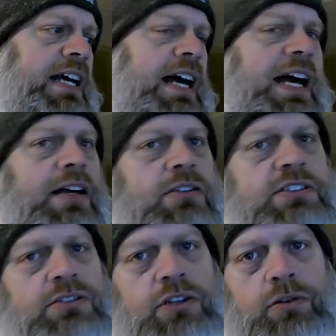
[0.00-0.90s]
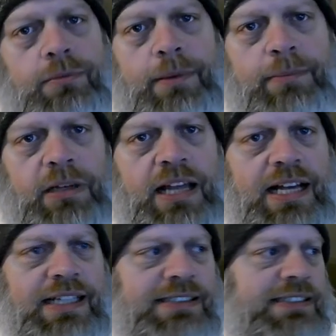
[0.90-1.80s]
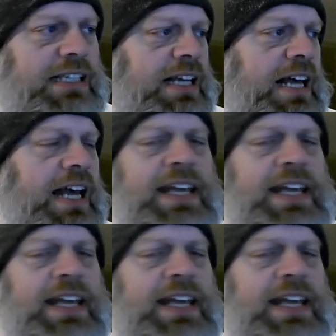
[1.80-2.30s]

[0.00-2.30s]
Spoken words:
I also don't remember lines. I